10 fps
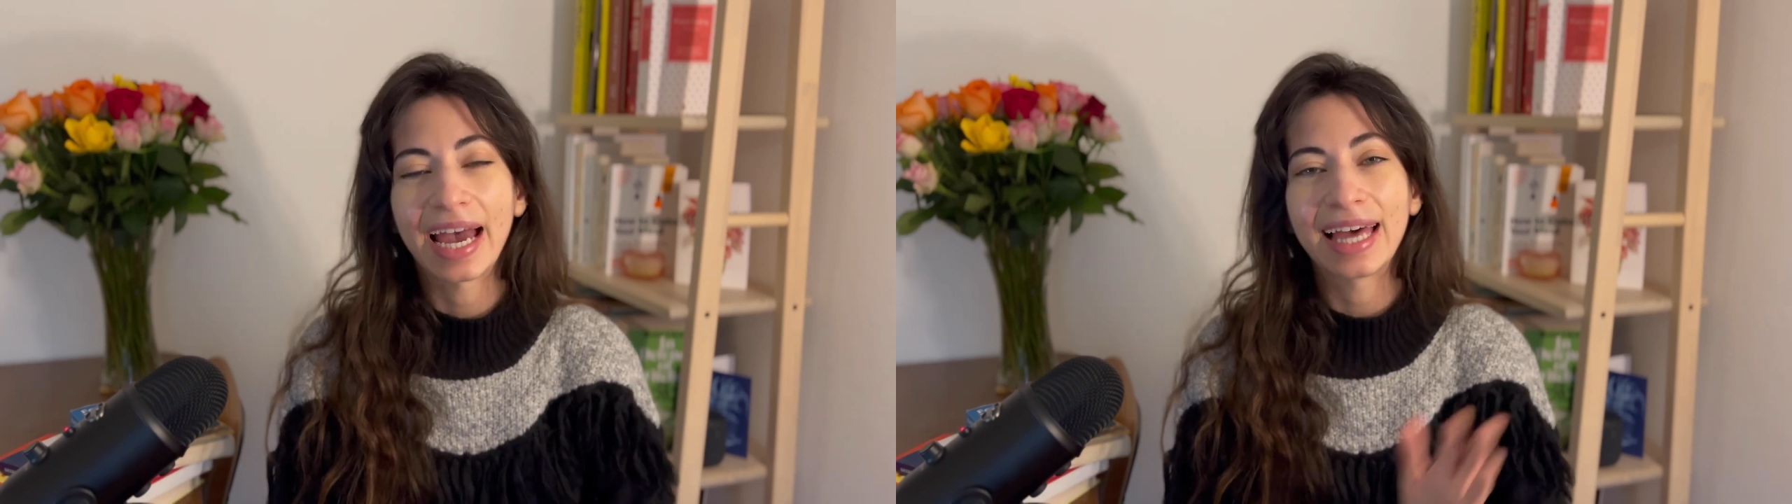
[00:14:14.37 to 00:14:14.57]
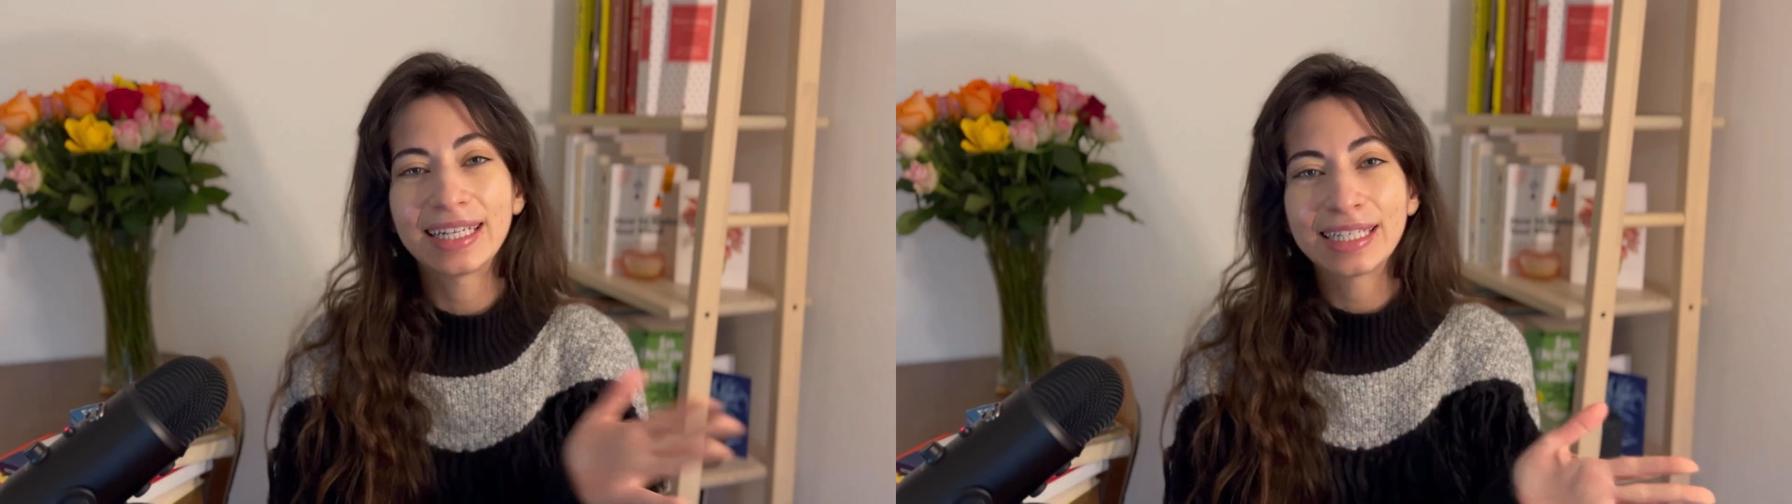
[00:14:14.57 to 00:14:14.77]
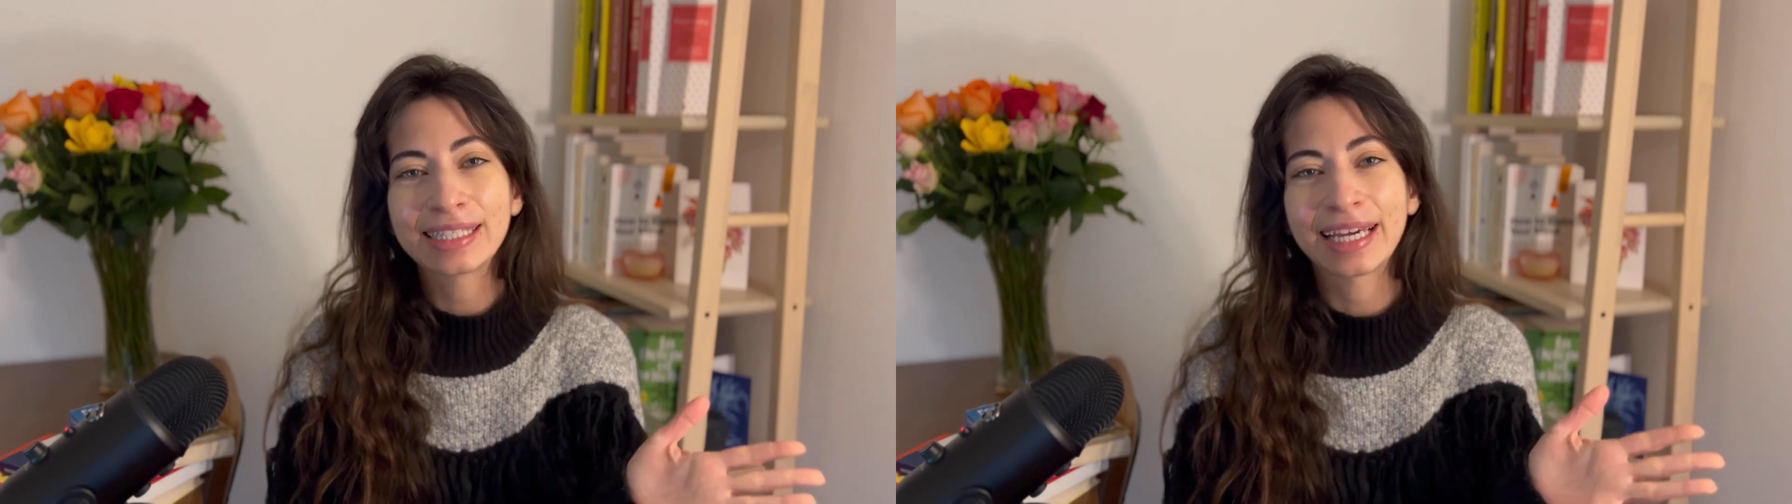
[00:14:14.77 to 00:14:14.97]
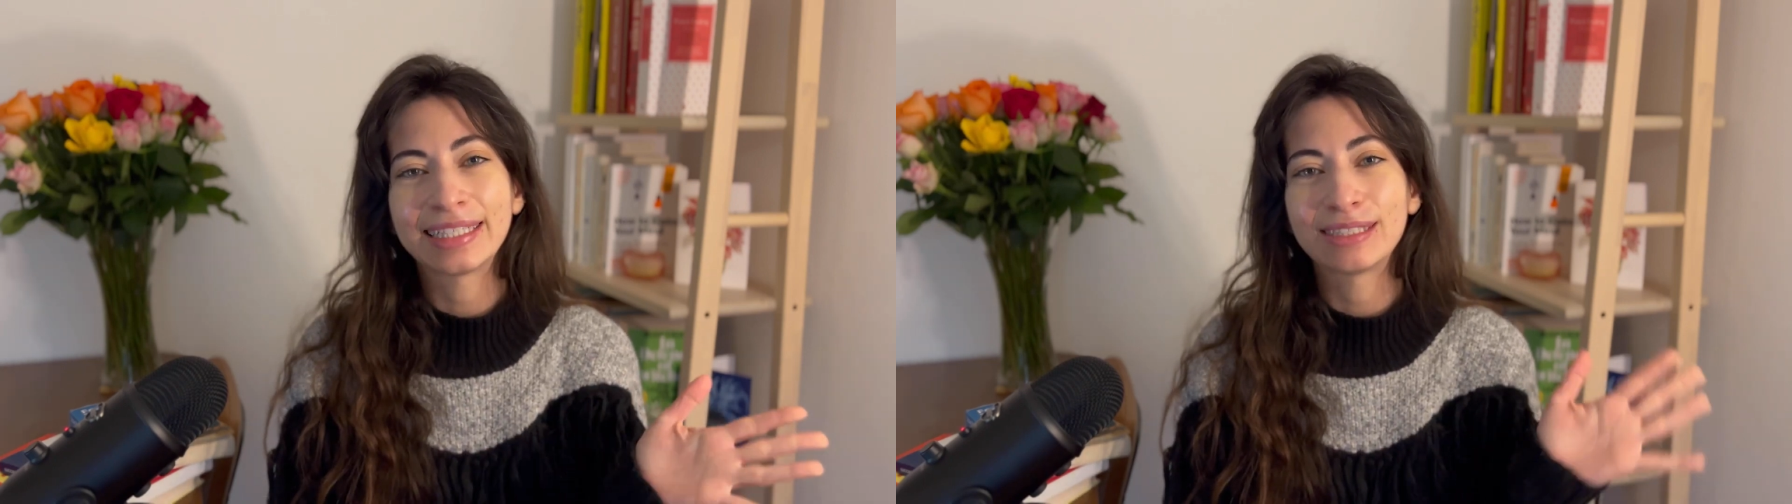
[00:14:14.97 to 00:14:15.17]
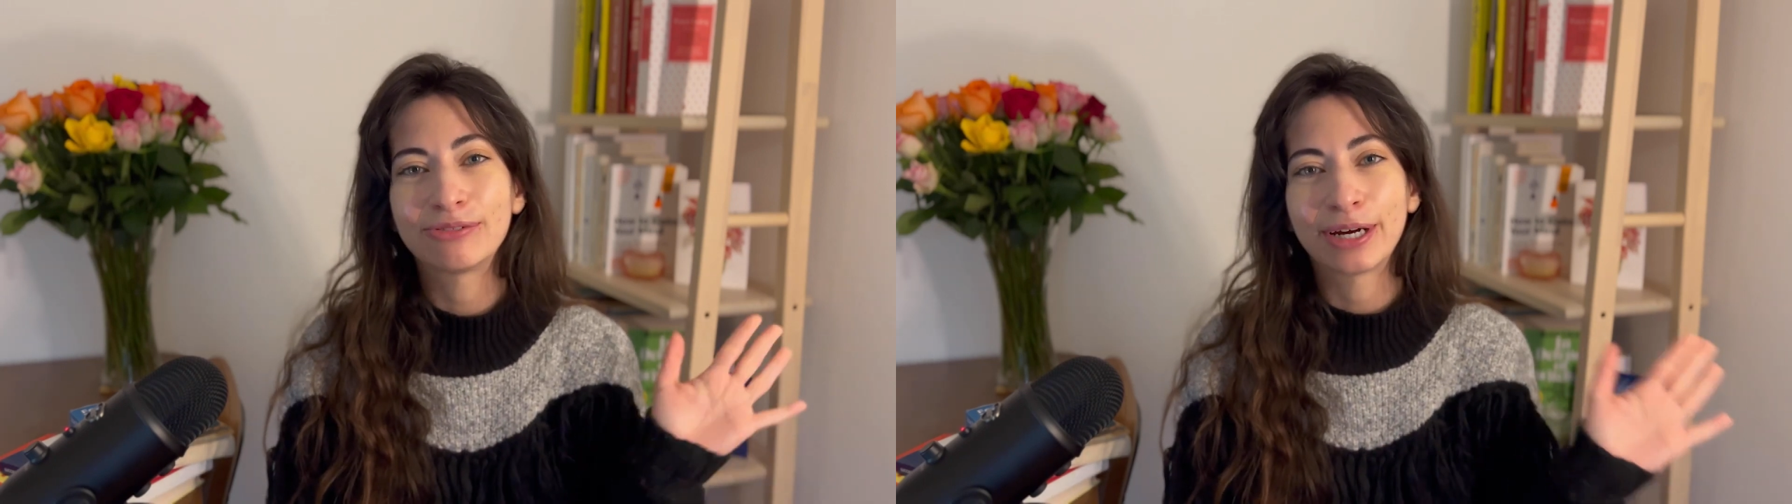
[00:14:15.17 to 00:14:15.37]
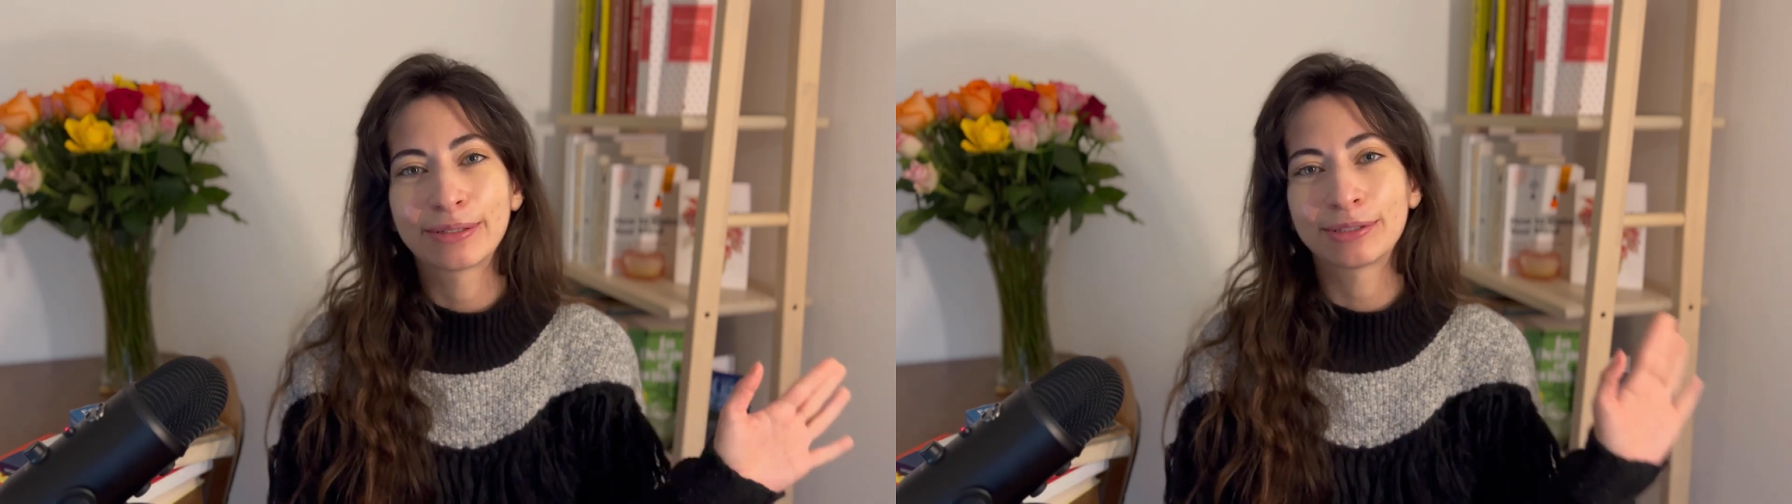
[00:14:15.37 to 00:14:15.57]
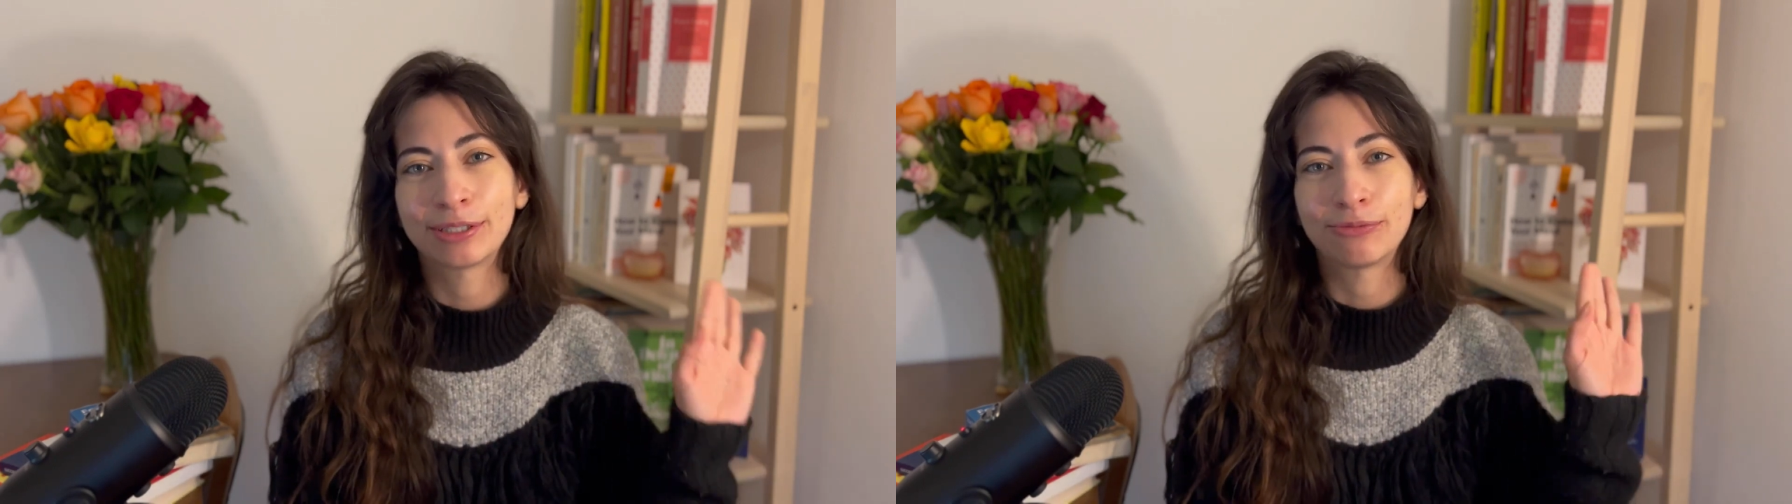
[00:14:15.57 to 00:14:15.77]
Alan and Katie run the